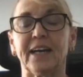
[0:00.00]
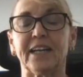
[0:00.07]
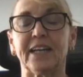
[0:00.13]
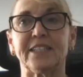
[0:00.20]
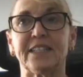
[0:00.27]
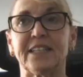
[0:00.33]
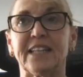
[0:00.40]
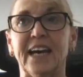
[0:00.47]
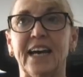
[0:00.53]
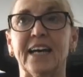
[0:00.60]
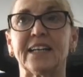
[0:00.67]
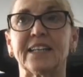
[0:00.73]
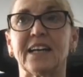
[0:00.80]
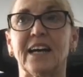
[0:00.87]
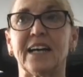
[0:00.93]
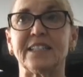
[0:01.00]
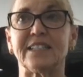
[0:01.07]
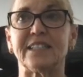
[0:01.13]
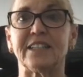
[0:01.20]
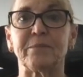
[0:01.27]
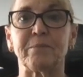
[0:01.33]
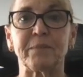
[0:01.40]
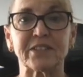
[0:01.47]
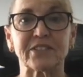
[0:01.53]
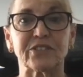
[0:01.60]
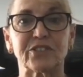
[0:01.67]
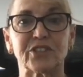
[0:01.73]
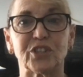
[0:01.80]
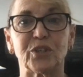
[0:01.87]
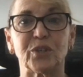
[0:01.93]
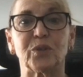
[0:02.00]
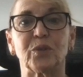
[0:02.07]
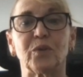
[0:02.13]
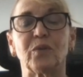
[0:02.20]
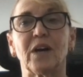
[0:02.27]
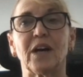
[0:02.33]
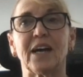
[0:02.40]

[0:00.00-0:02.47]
I did that. I did mistletoe.